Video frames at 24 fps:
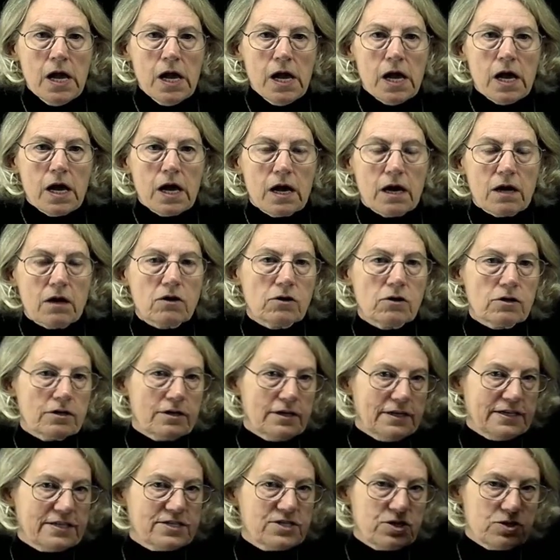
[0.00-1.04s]

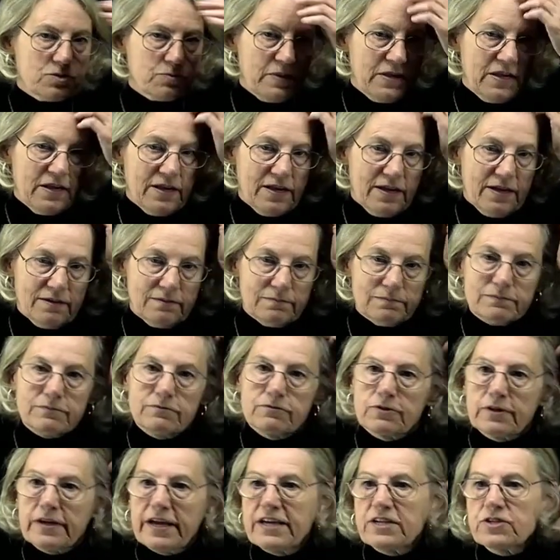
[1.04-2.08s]

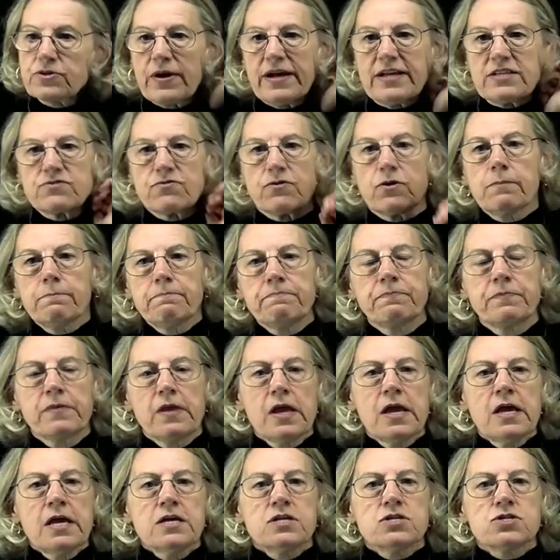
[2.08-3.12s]
Fourier transform.
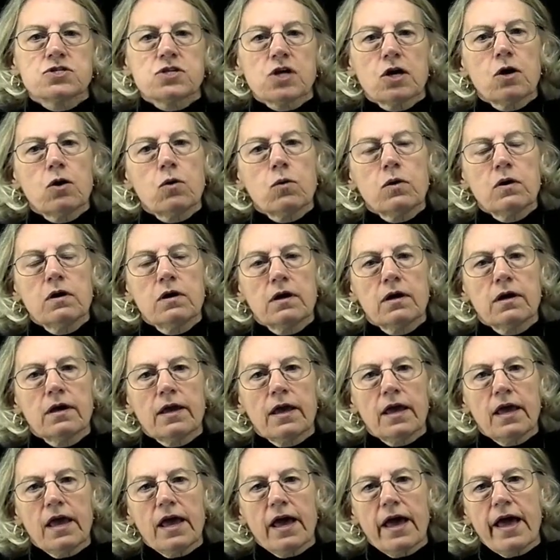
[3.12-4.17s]
So
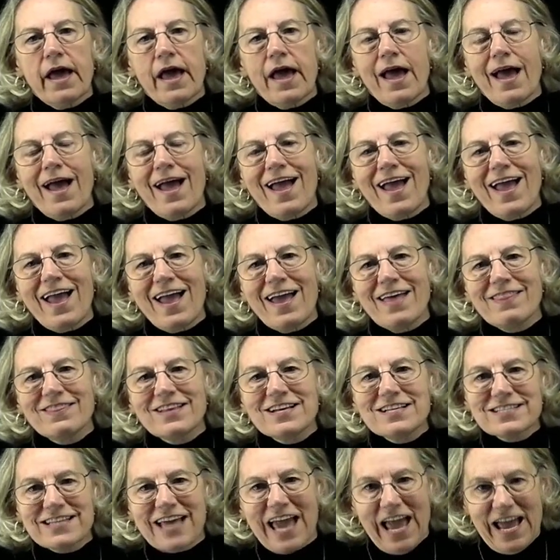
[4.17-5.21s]
in
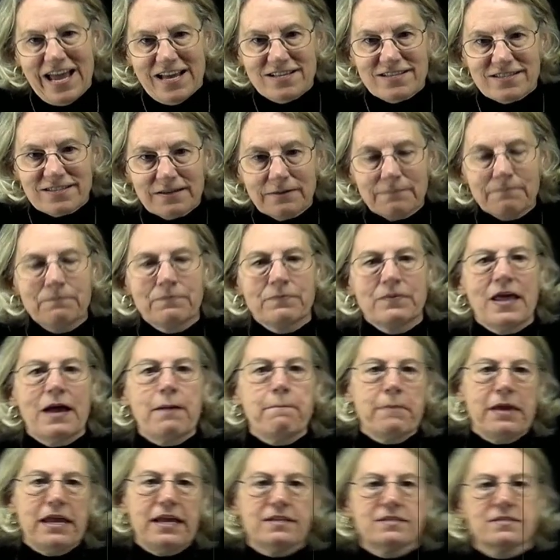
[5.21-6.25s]
this case, that
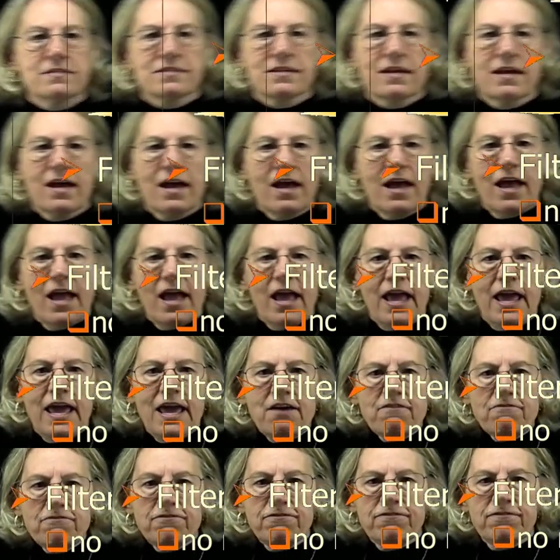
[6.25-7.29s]
means
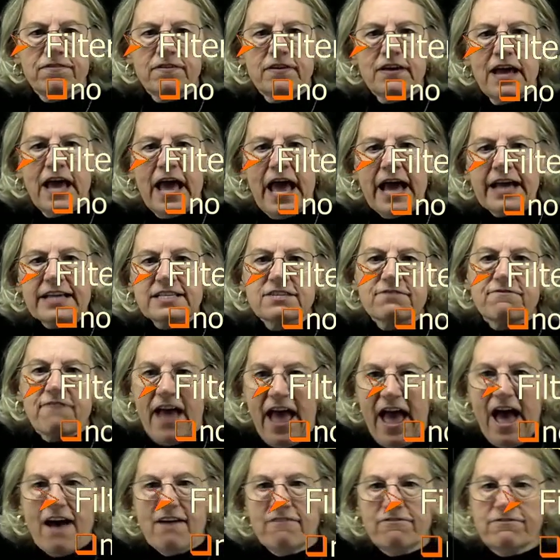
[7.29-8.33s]
if x of
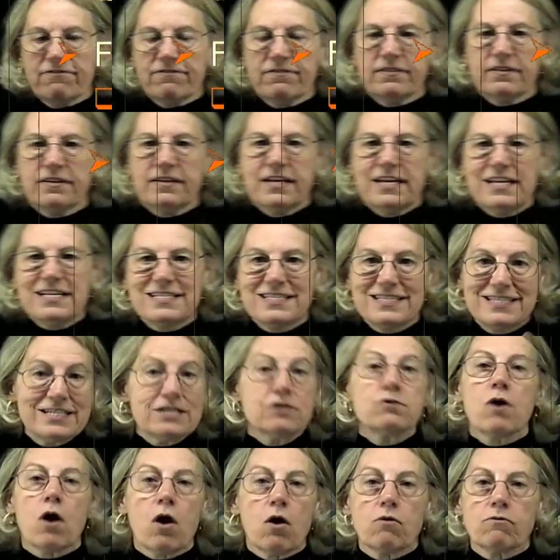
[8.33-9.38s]
f is
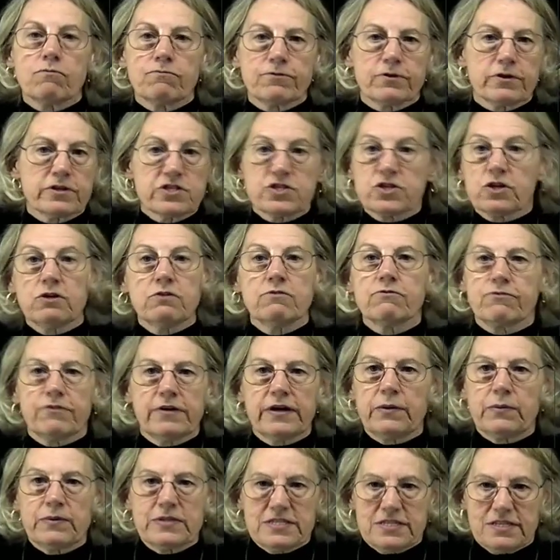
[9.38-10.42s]
0 for a certain
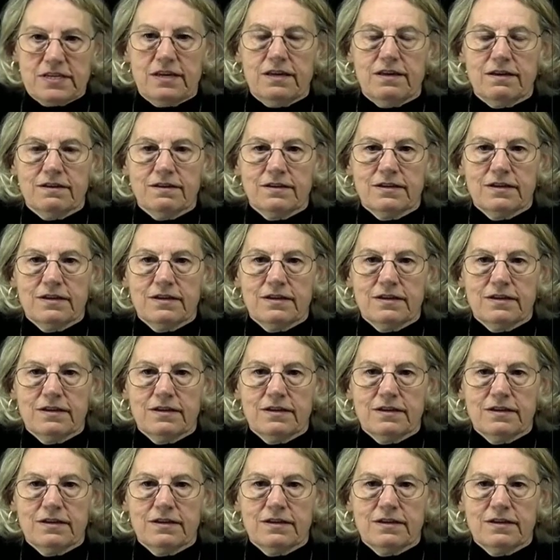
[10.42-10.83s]
frequency,